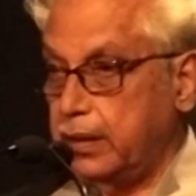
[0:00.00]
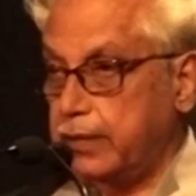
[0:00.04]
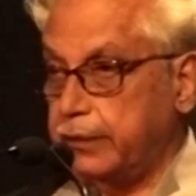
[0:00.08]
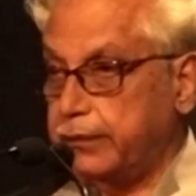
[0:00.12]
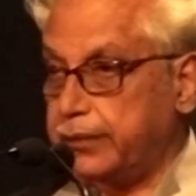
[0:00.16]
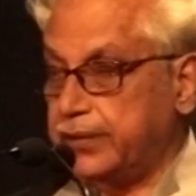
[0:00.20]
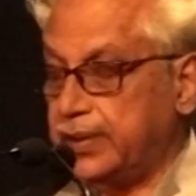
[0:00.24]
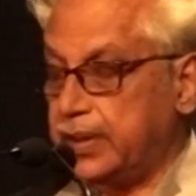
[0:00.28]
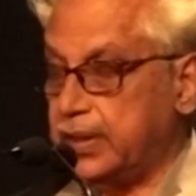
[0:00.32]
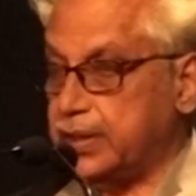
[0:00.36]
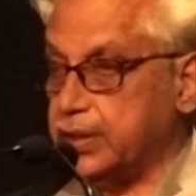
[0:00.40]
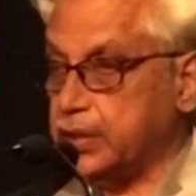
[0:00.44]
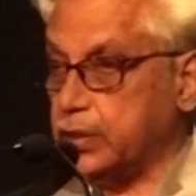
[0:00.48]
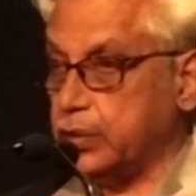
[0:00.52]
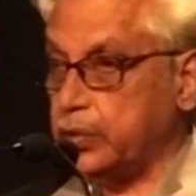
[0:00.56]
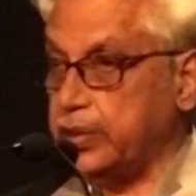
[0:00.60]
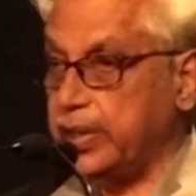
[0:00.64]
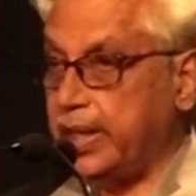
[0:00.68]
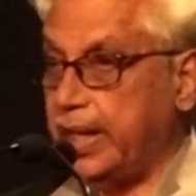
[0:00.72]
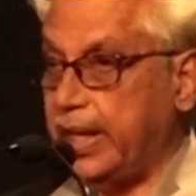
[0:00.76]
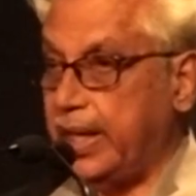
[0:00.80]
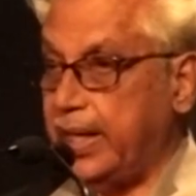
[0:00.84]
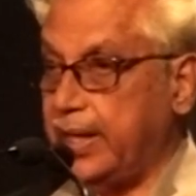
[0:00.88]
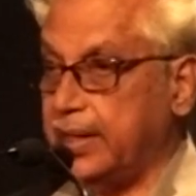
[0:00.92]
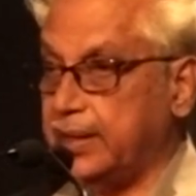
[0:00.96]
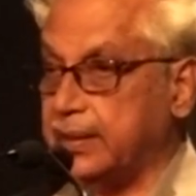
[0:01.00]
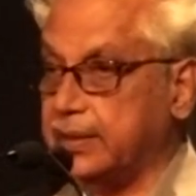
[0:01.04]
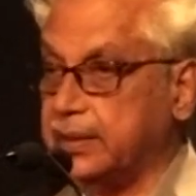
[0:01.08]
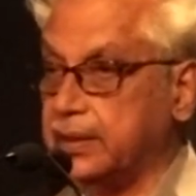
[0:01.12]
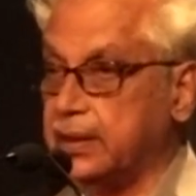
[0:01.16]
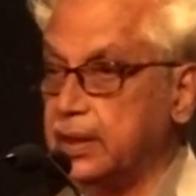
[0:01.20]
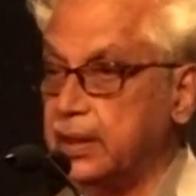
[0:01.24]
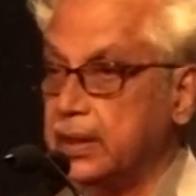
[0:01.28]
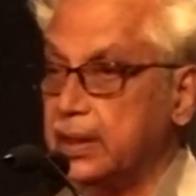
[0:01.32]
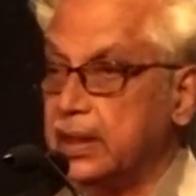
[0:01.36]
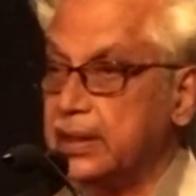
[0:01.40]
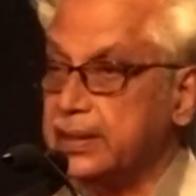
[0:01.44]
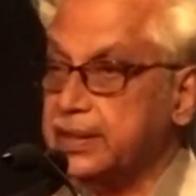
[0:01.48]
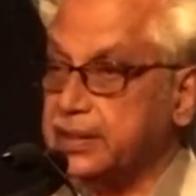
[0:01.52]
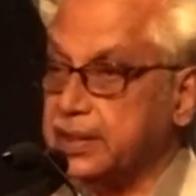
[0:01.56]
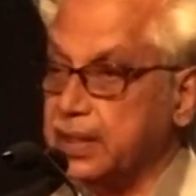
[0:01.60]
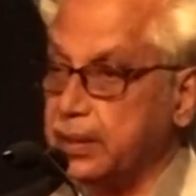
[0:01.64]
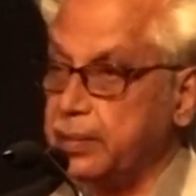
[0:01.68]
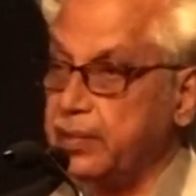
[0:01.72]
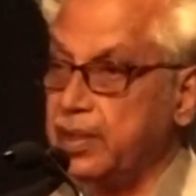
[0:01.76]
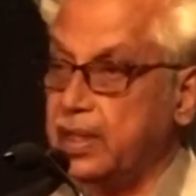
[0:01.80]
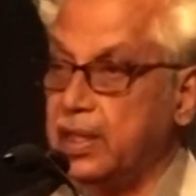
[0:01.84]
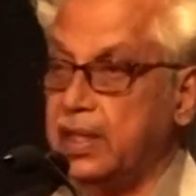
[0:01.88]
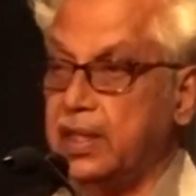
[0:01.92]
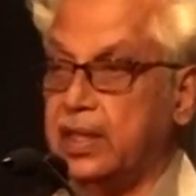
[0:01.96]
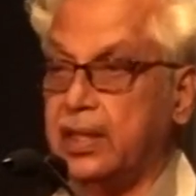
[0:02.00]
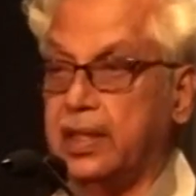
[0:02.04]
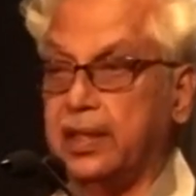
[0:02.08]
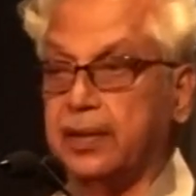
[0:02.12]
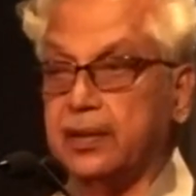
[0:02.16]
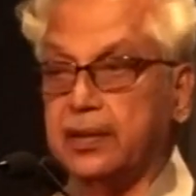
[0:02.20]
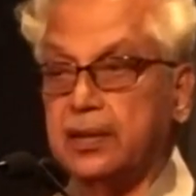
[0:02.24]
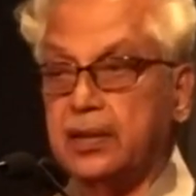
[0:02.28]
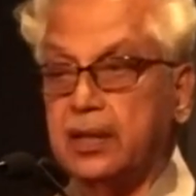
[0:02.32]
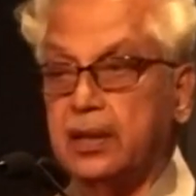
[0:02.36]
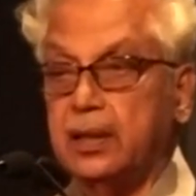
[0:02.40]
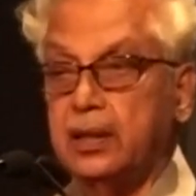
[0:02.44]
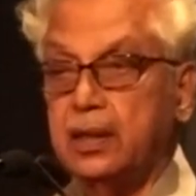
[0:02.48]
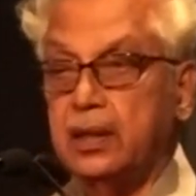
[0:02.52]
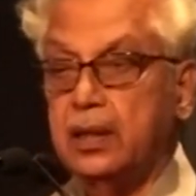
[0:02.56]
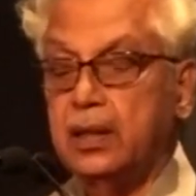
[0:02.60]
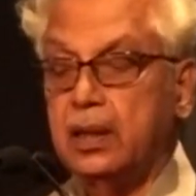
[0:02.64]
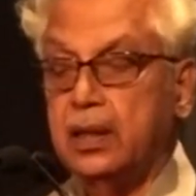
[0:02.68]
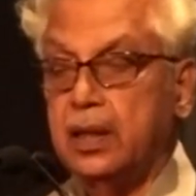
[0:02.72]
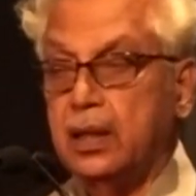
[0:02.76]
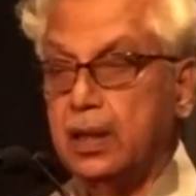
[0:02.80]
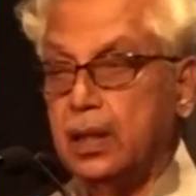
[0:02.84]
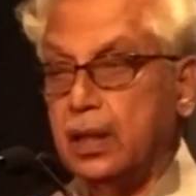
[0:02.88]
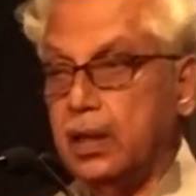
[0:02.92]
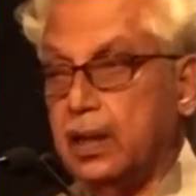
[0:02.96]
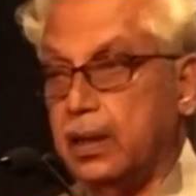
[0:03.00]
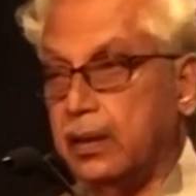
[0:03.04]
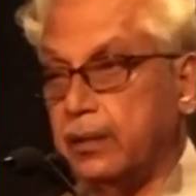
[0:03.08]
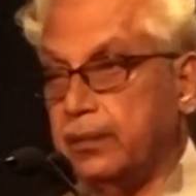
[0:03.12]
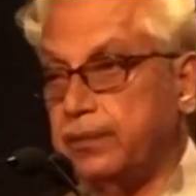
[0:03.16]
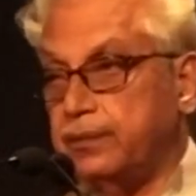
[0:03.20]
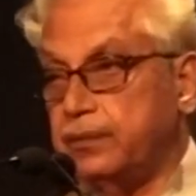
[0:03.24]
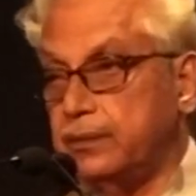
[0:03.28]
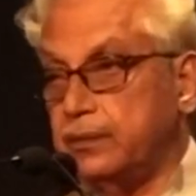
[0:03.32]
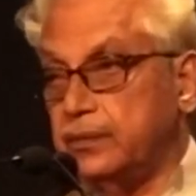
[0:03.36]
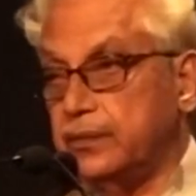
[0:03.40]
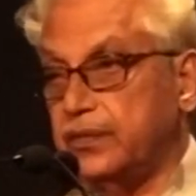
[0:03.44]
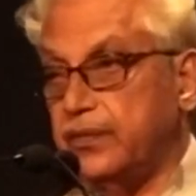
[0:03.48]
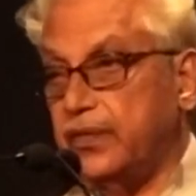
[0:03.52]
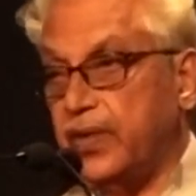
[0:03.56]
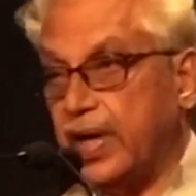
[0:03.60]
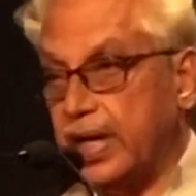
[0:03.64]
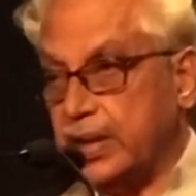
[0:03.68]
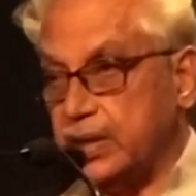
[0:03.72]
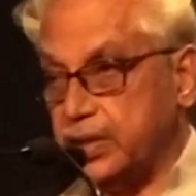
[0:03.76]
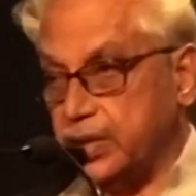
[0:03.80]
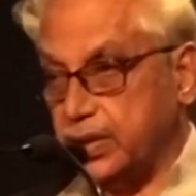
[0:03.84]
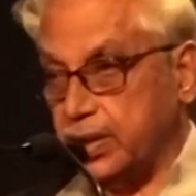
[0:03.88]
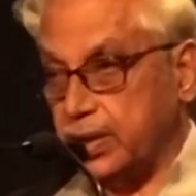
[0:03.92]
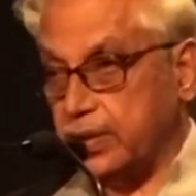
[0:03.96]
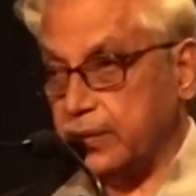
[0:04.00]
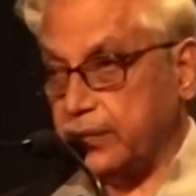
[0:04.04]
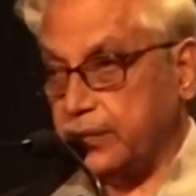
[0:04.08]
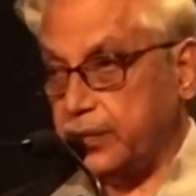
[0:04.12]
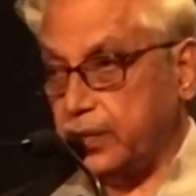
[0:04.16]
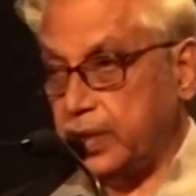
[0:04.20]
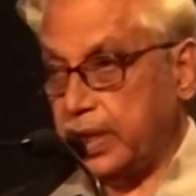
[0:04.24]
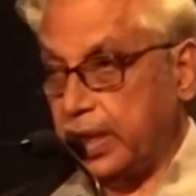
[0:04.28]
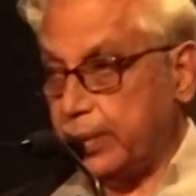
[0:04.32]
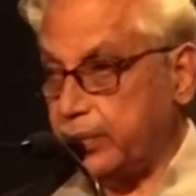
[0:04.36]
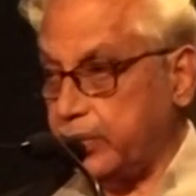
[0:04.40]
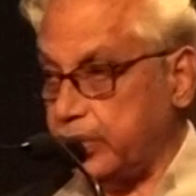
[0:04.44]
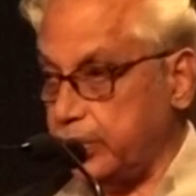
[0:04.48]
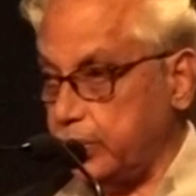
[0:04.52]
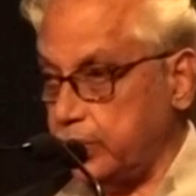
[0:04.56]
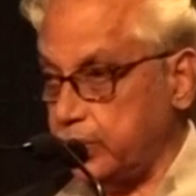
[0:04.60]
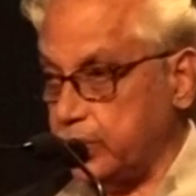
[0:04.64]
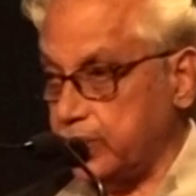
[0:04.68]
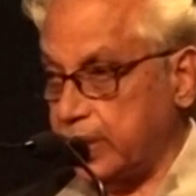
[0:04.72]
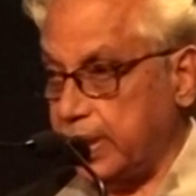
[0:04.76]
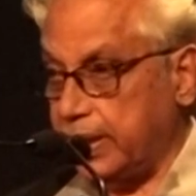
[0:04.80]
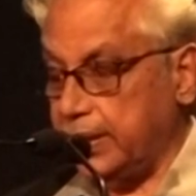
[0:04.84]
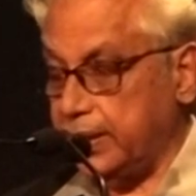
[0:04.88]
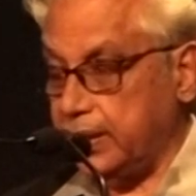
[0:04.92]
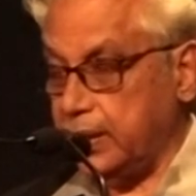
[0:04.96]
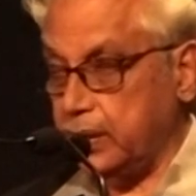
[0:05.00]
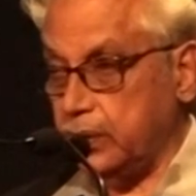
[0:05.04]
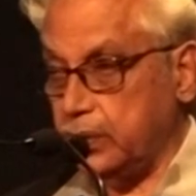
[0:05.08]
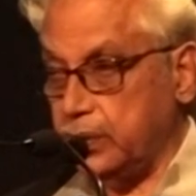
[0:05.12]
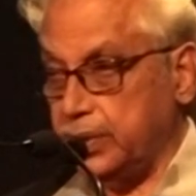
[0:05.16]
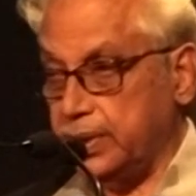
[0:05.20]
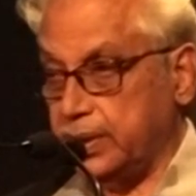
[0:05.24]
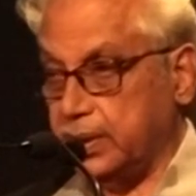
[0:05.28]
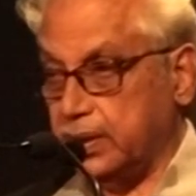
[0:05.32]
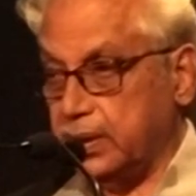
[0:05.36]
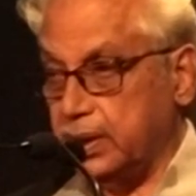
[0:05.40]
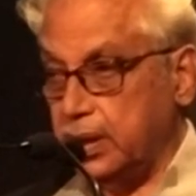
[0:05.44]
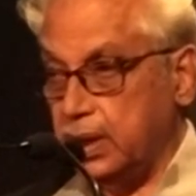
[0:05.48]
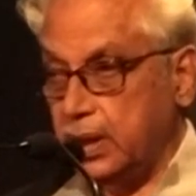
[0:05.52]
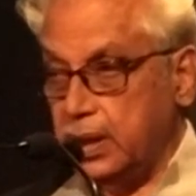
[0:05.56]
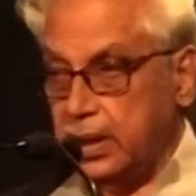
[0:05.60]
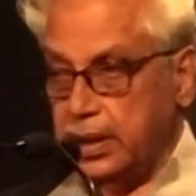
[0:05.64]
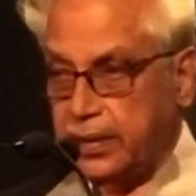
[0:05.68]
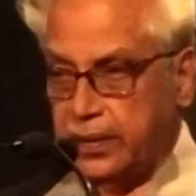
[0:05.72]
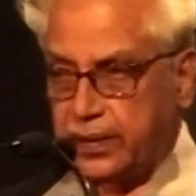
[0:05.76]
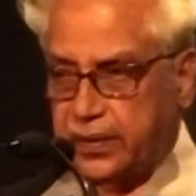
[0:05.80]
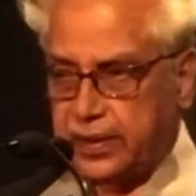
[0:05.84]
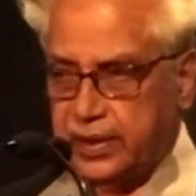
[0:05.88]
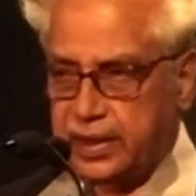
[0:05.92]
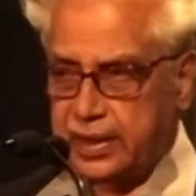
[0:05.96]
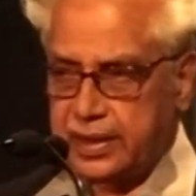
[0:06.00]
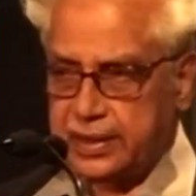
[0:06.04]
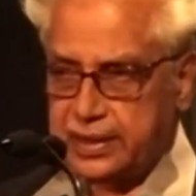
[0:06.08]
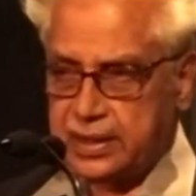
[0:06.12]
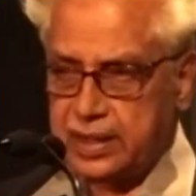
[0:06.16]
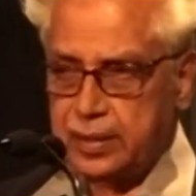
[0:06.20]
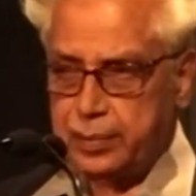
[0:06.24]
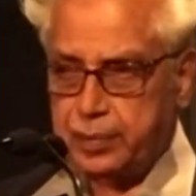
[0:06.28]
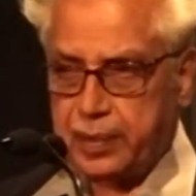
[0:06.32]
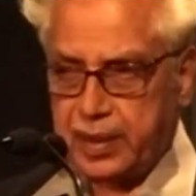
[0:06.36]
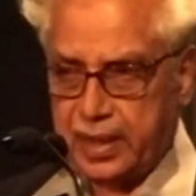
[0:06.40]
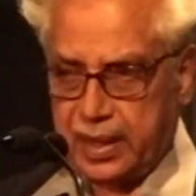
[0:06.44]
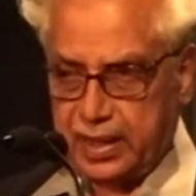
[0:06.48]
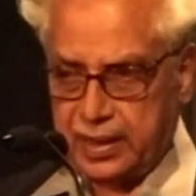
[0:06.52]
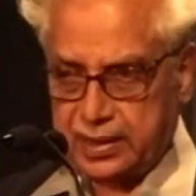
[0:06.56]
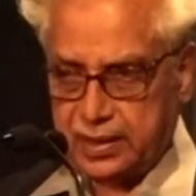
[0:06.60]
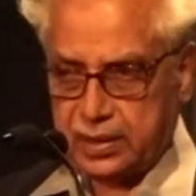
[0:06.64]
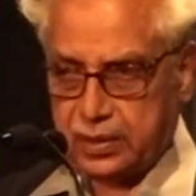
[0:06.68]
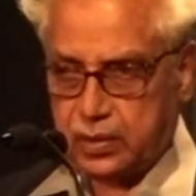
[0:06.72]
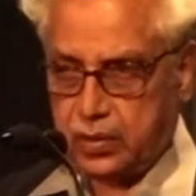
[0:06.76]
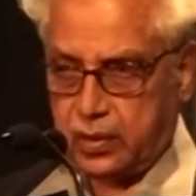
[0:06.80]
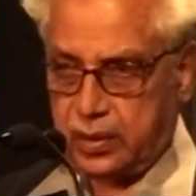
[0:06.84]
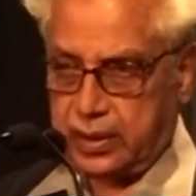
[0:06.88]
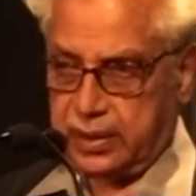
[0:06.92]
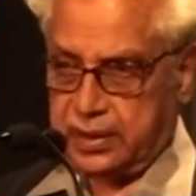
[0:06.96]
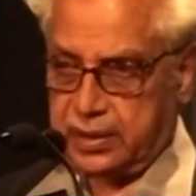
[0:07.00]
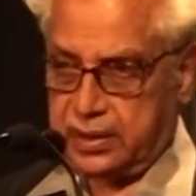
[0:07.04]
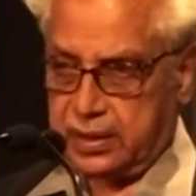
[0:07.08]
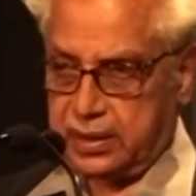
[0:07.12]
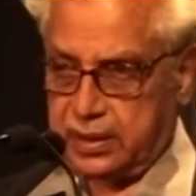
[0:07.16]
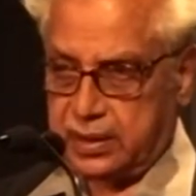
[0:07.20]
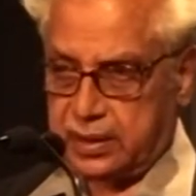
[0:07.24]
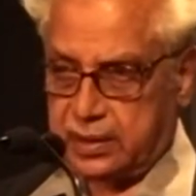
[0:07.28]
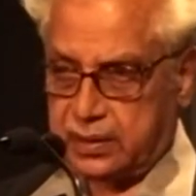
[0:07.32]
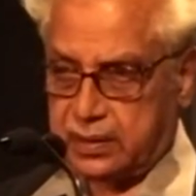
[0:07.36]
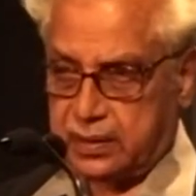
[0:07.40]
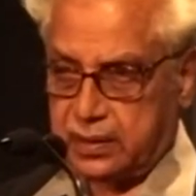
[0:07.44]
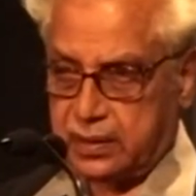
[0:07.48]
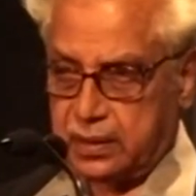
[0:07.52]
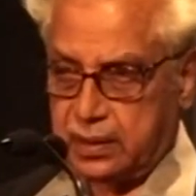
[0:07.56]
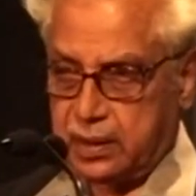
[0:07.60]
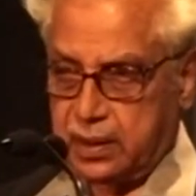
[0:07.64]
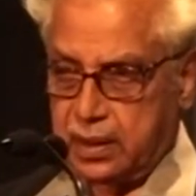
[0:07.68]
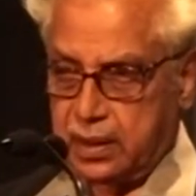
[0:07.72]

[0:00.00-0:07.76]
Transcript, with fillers: First, we had similar uh, function for MOU signing with 30 plus colleges.